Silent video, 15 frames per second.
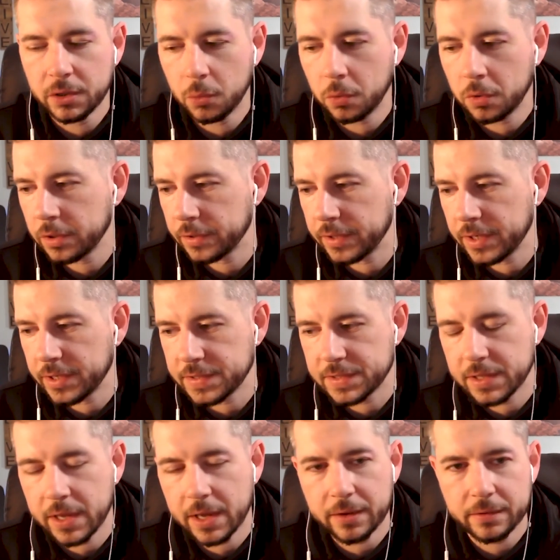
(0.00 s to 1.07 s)
Yeah, one of the
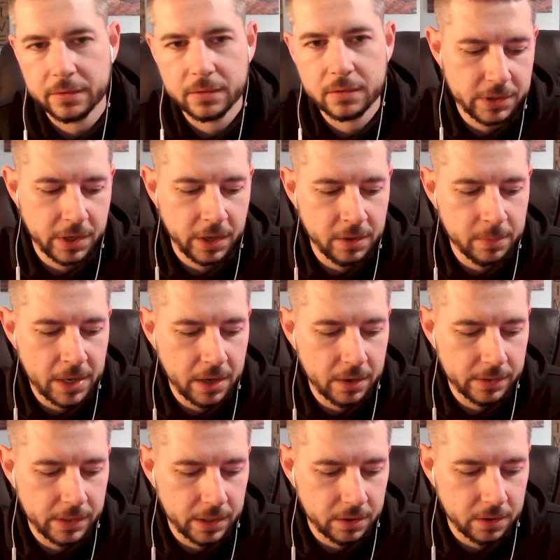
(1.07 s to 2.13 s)
things that came
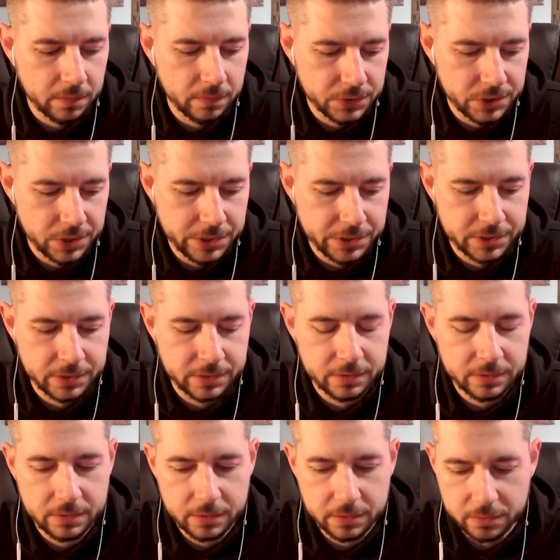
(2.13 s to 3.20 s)
out of that
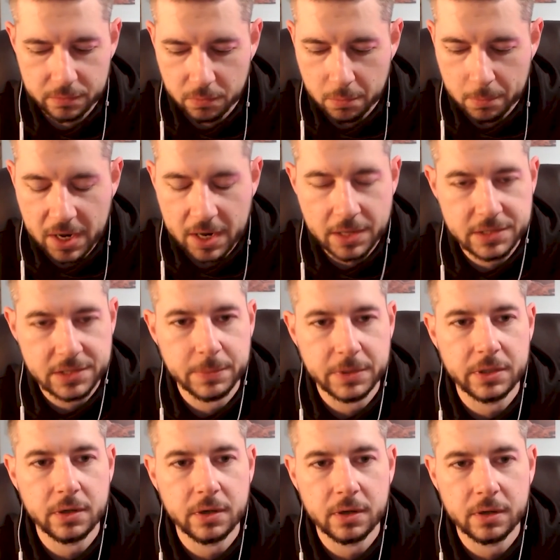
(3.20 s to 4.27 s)
conversation reminds
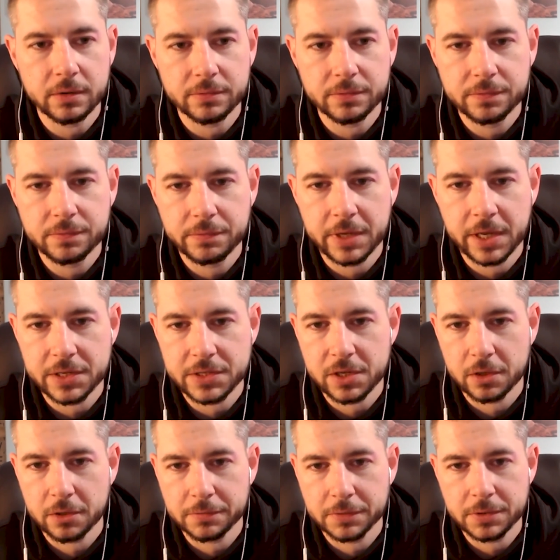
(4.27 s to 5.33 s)
me of Dan
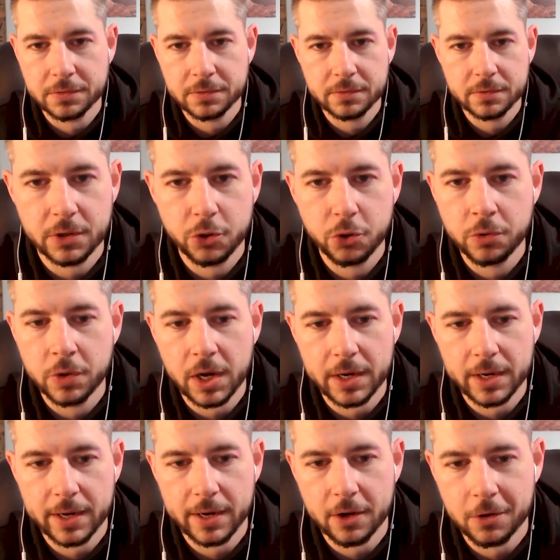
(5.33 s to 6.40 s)
Sullivan, Who
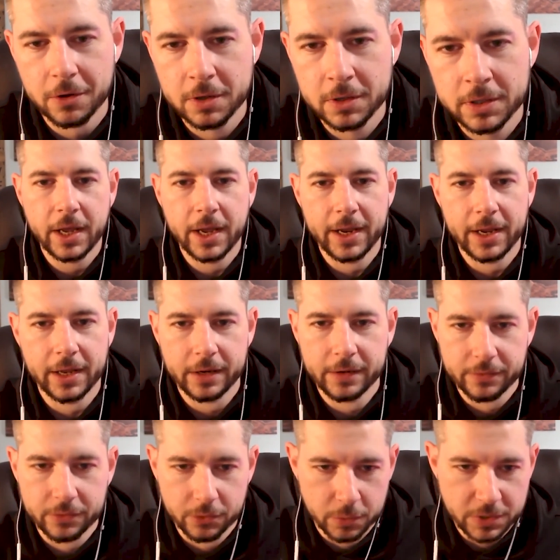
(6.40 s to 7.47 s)
Not How.
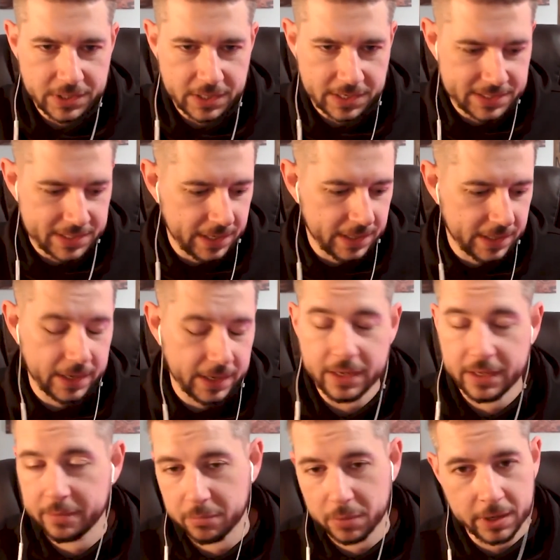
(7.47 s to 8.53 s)
And the reason I say that,
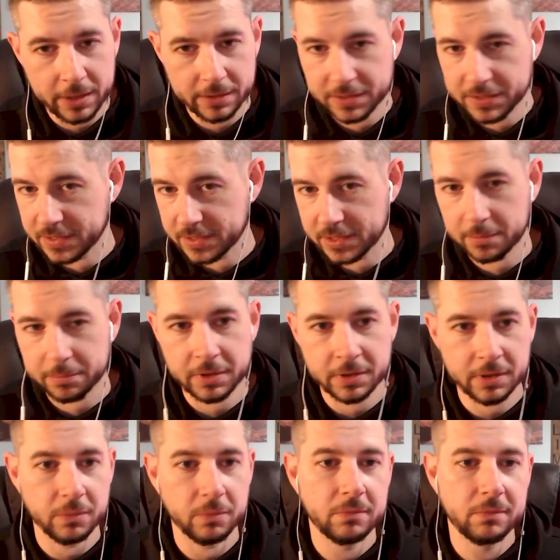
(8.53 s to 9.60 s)
and Brandon, this is
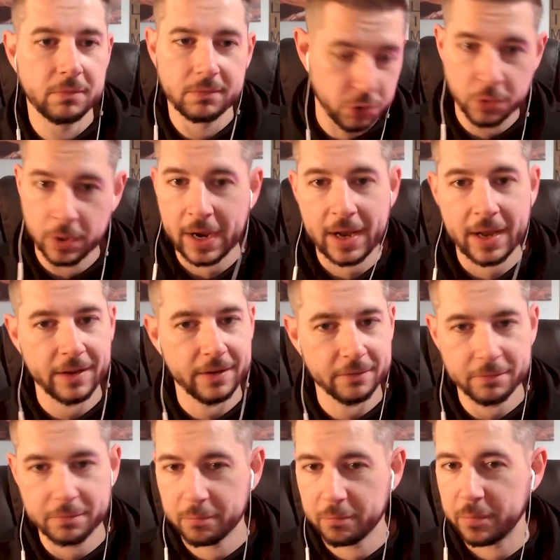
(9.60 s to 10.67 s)
something that you and I
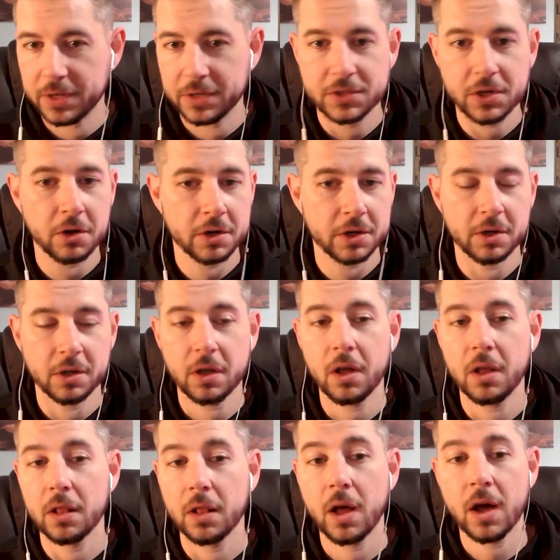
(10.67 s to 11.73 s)
have been talking
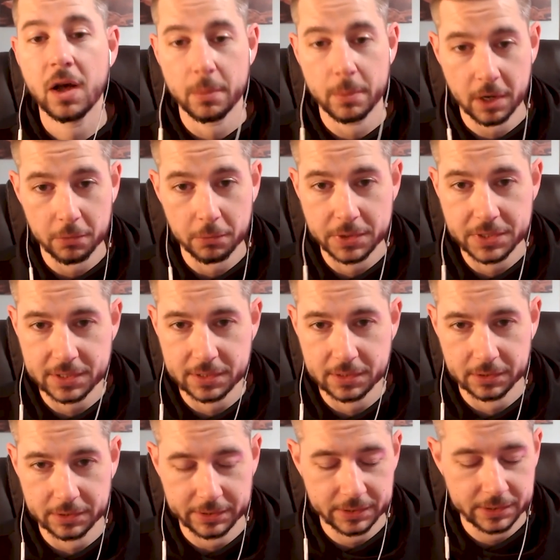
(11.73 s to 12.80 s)
a lot about
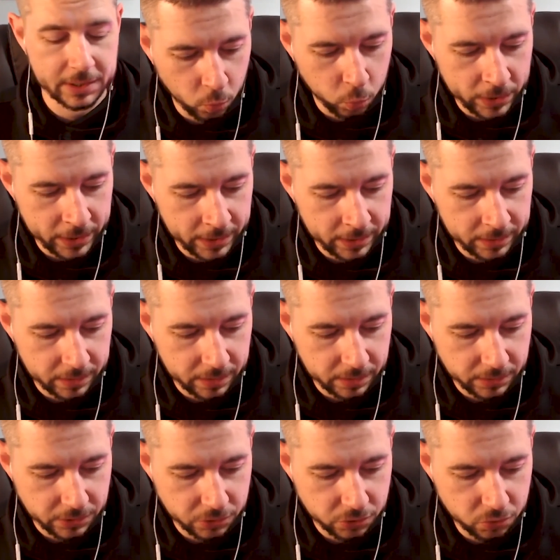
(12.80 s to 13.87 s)
recently. When
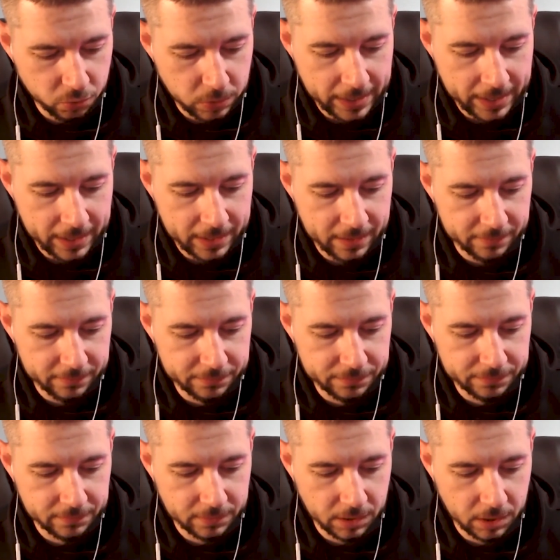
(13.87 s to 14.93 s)
you
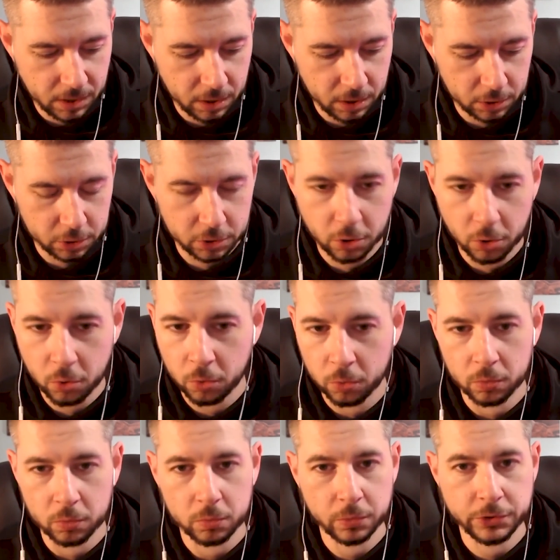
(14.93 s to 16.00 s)
have a
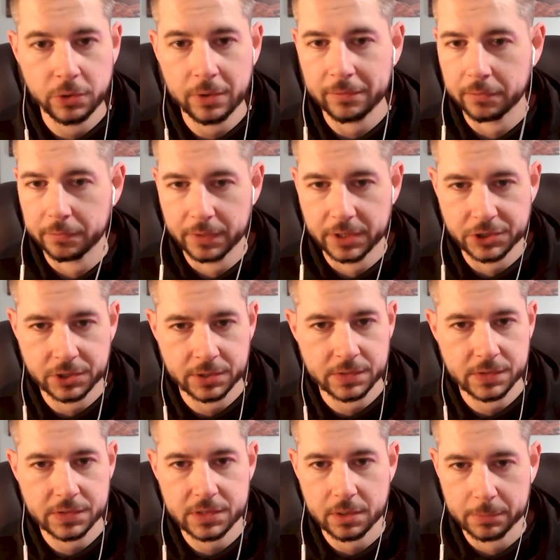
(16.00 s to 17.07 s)
goal, when you have a
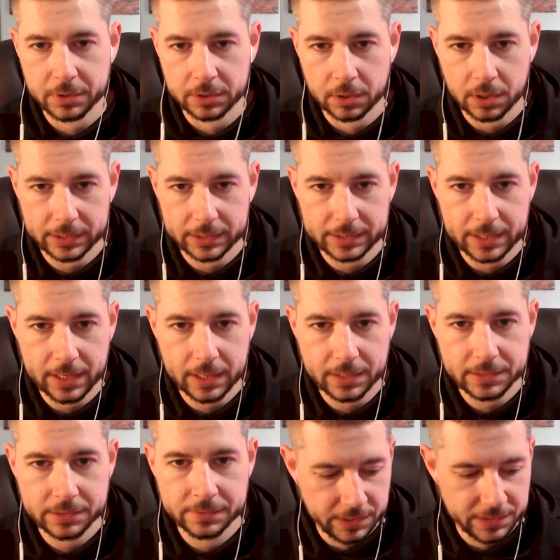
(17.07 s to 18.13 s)
vision, something like
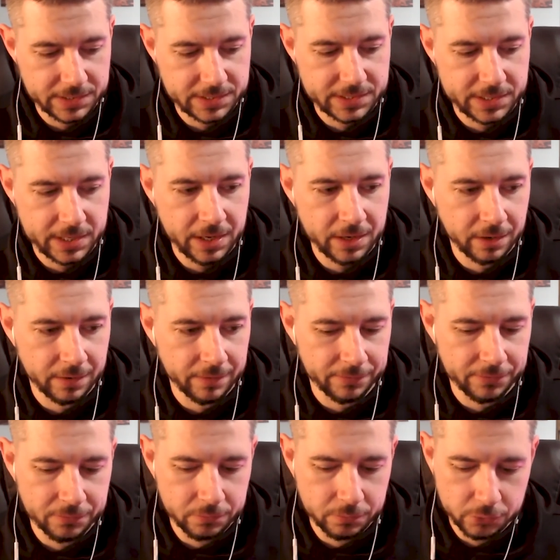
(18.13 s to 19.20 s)
that, instead
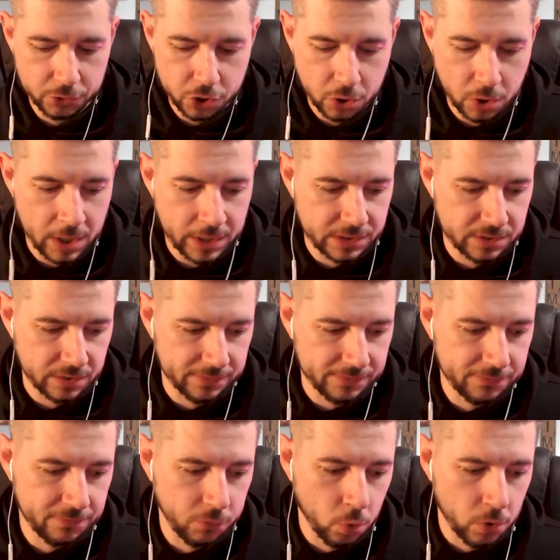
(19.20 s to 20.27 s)
of trying to
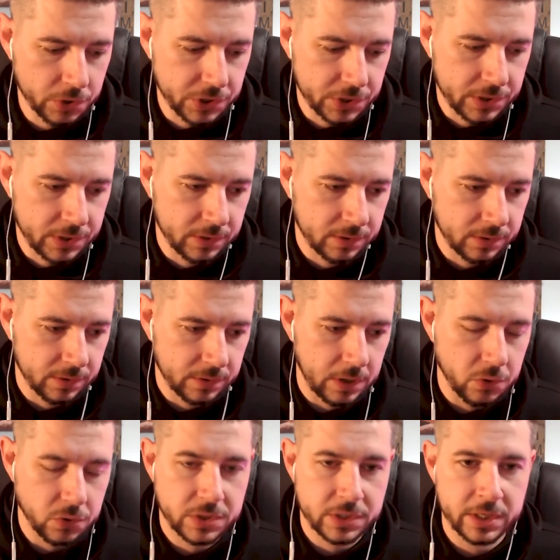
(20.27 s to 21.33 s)
force
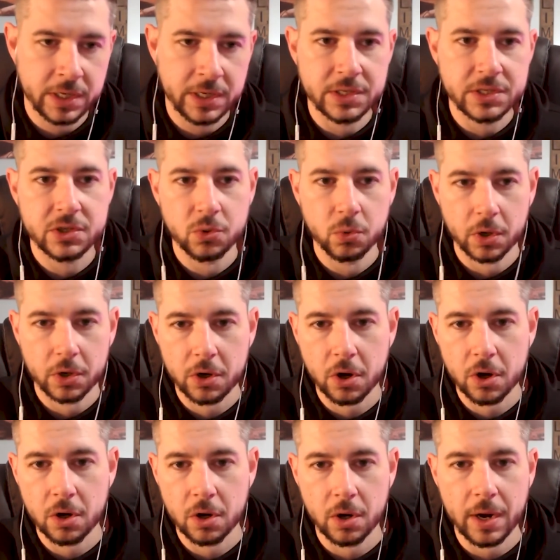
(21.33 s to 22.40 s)
those things to
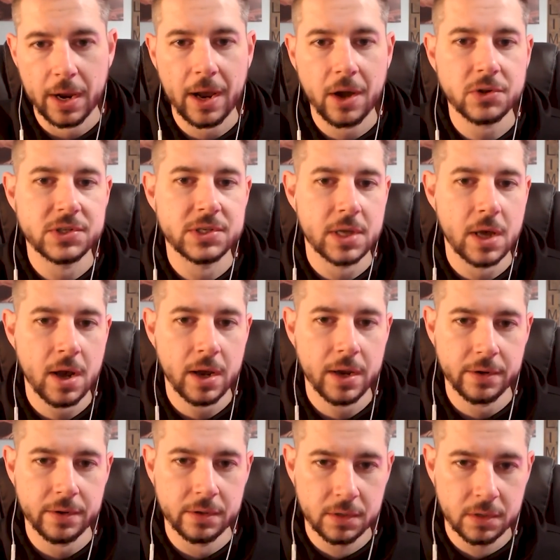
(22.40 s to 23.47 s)
occur
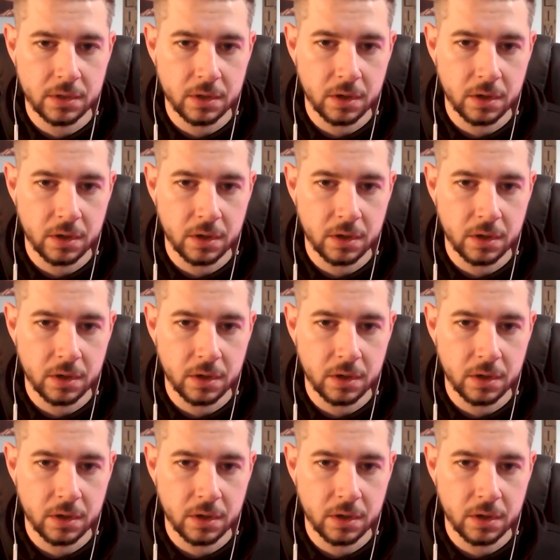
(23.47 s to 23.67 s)
outside